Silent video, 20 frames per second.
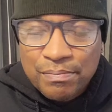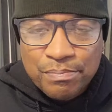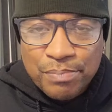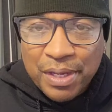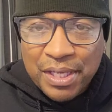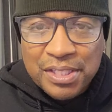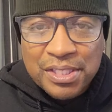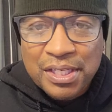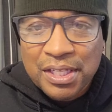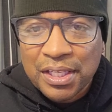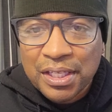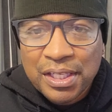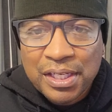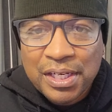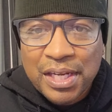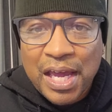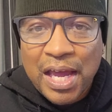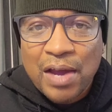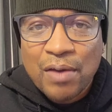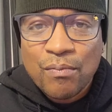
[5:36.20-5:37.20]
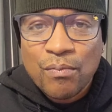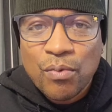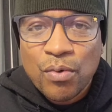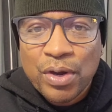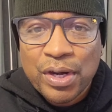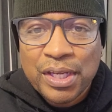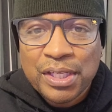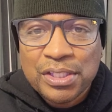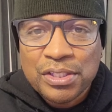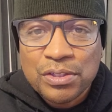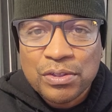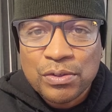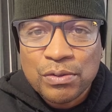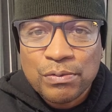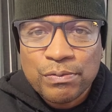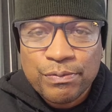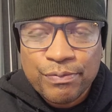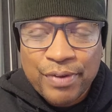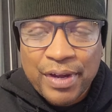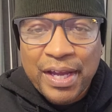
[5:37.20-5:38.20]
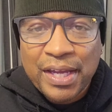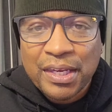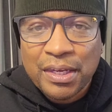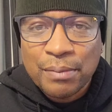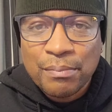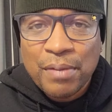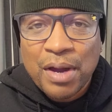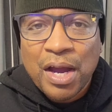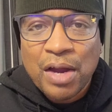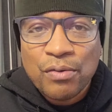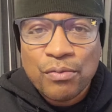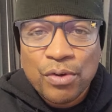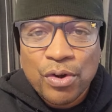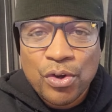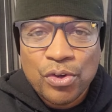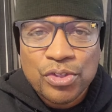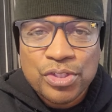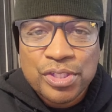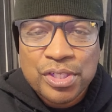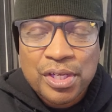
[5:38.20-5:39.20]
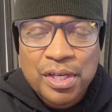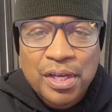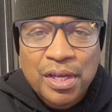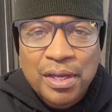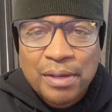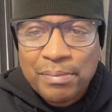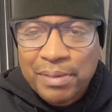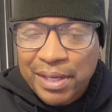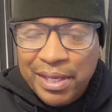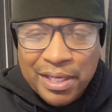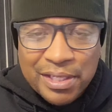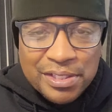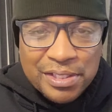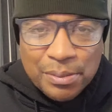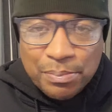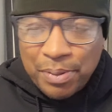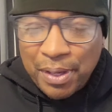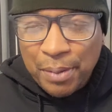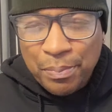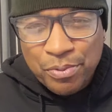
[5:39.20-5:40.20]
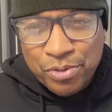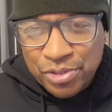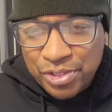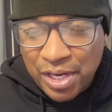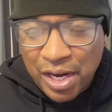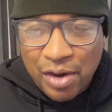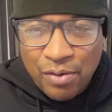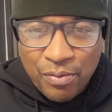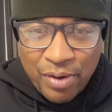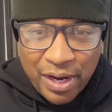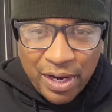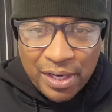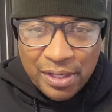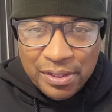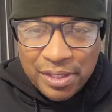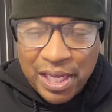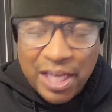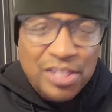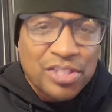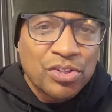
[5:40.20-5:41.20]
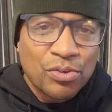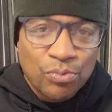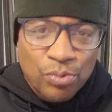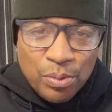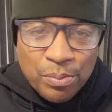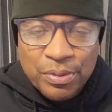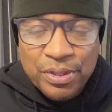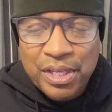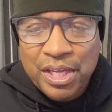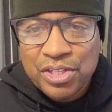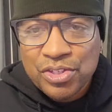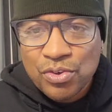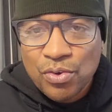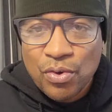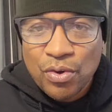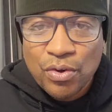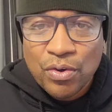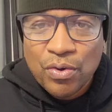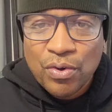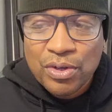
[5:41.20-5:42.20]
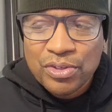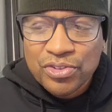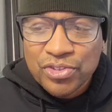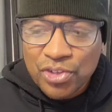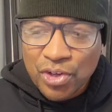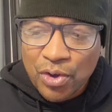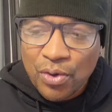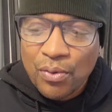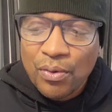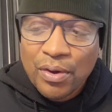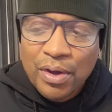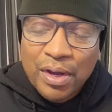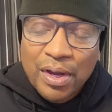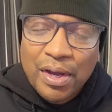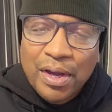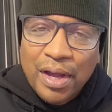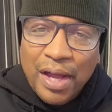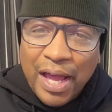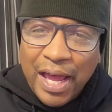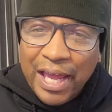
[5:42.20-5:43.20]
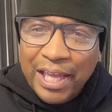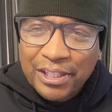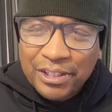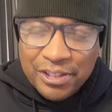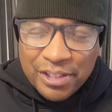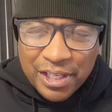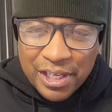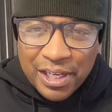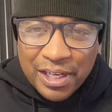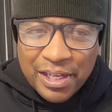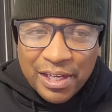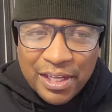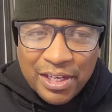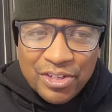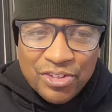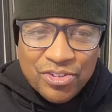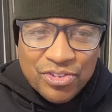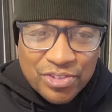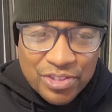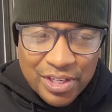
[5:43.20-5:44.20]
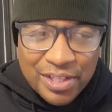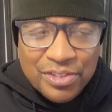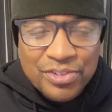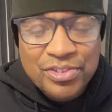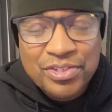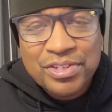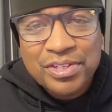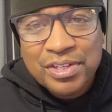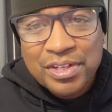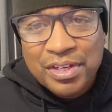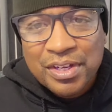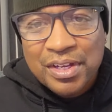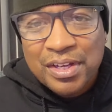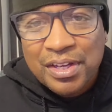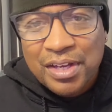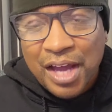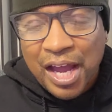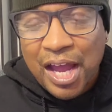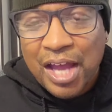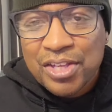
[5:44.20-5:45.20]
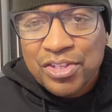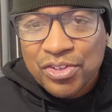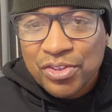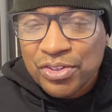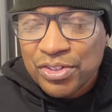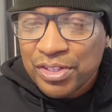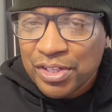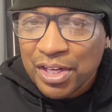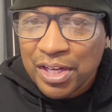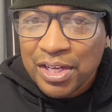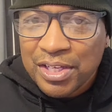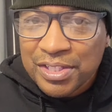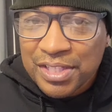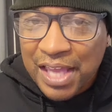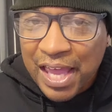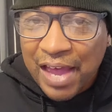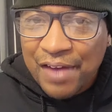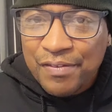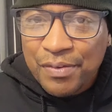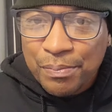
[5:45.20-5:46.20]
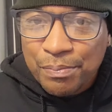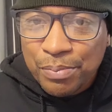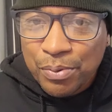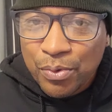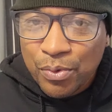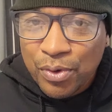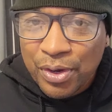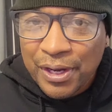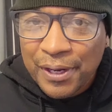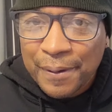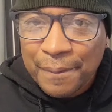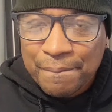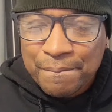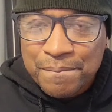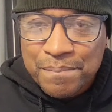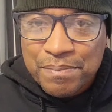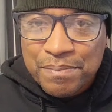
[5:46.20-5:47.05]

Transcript: basically not wanting to fight Lamont Roach because the paper's not right. That's the rumor that's going on. So I think, in a sense, Oscar does have a point.